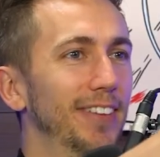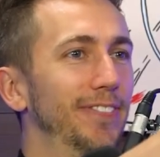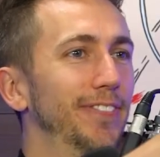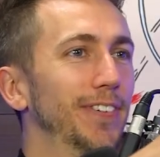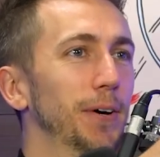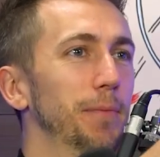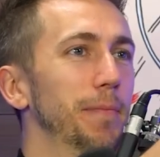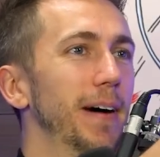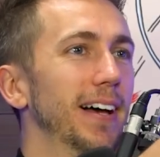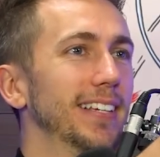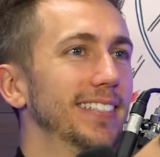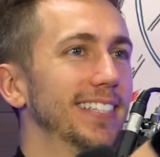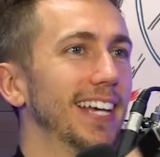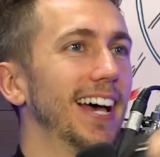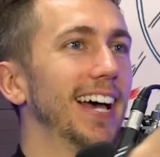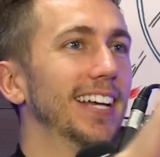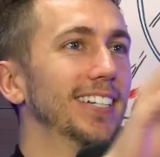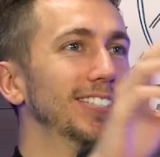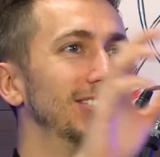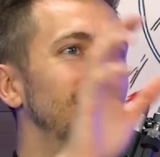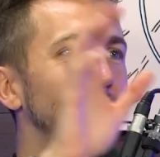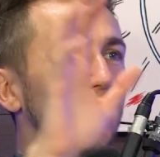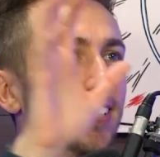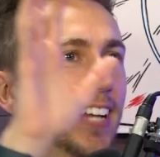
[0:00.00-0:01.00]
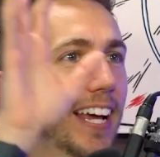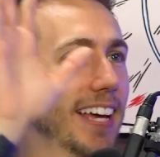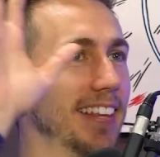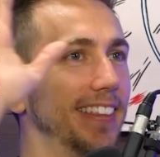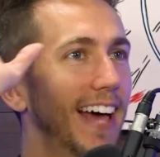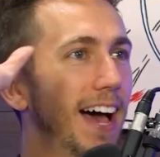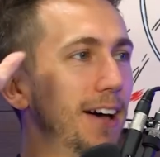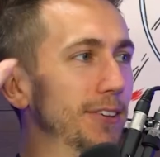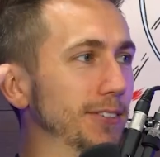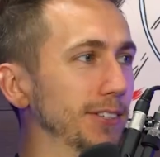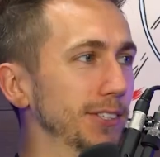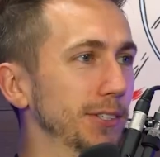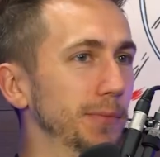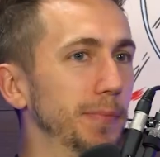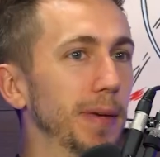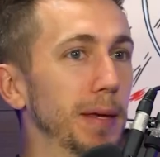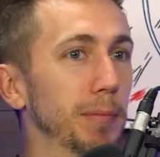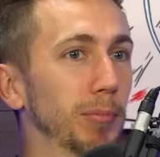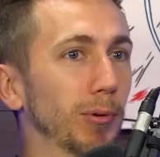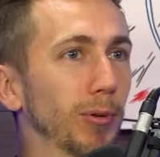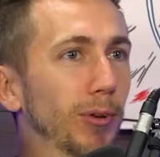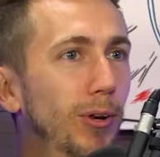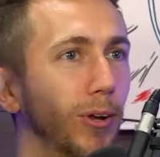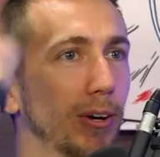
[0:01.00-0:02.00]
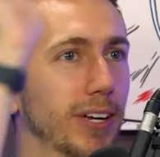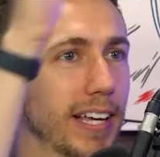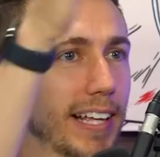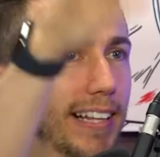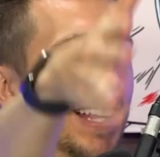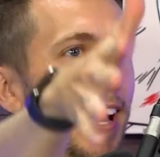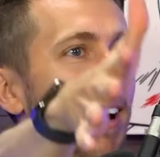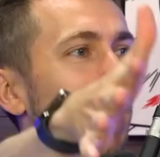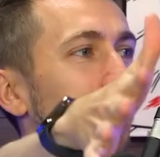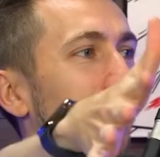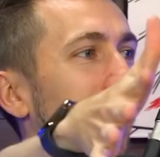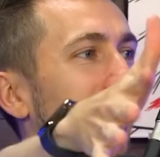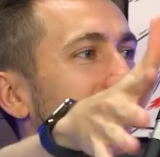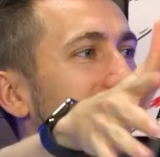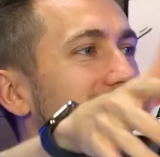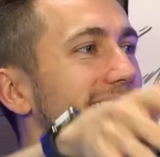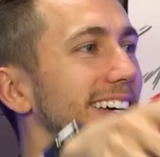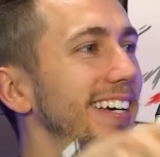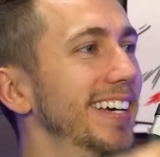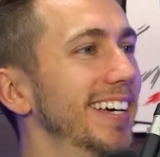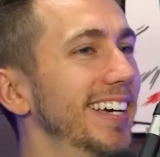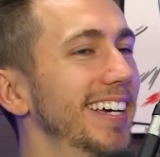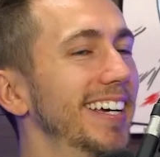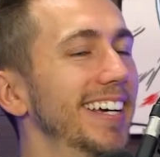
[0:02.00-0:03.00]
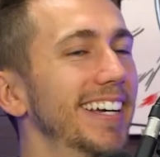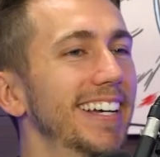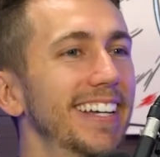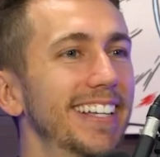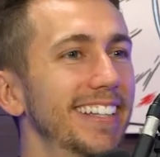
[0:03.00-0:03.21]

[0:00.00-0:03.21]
they film outside. It's just like thousands of people looking that way. Nothing.